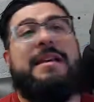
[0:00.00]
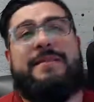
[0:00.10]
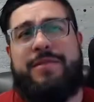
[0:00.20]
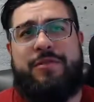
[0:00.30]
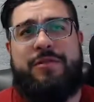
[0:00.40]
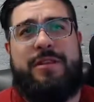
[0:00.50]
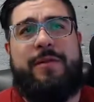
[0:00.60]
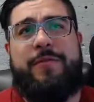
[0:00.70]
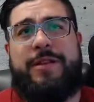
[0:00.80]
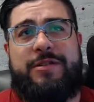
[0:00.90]
Still doing a little
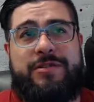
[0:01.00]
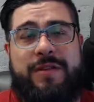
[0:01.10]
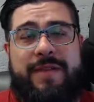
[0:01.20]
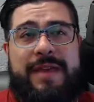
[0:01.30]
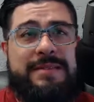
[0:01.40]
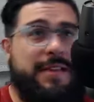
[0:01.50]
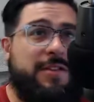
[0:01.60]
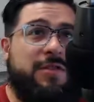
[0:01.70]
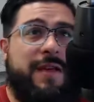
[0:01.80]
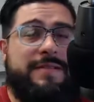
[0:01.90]
bit of research on that because I
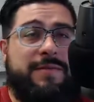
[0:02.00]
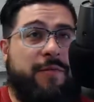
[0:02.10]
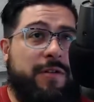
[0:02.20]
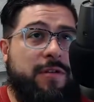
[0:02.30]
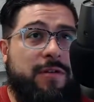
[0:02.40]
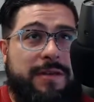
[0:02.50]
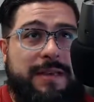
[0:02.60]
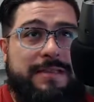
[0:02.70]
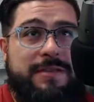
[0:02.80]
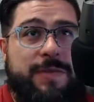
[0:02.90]
do have some credit card
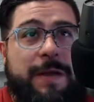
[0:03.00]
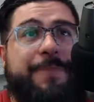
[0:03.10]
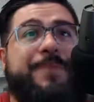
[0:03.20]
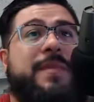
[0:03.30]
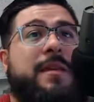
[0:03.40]
clients as well.